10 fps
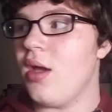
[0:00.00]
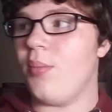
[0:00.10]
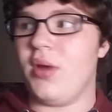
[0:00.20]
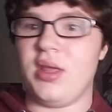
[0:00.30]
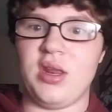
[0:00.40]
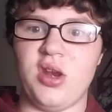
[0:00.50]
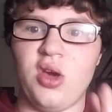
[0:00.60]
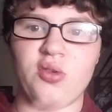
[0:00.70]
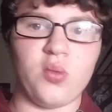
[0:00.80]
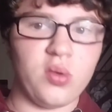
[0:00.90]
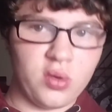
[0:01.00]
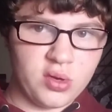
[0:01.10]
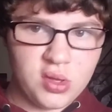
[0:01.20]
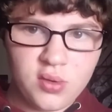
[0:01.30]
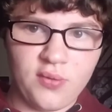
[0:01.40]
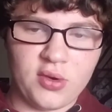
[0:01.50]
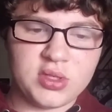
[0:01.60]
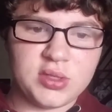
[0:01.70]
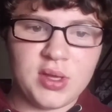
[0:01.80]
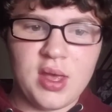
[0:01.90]
but in another world or
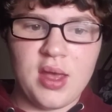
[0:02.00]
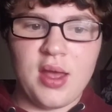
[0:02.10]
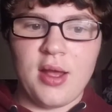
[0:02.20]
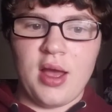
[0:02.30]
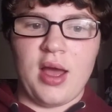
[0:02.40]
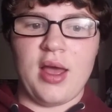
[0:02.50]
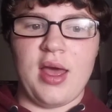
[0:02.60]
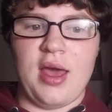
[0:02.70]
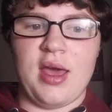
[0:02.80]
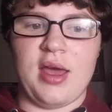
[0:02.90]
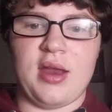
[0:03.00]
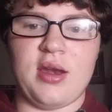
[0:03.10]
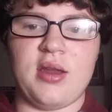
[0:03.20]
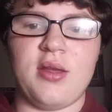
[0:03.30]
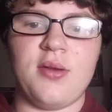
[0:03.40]
universe. And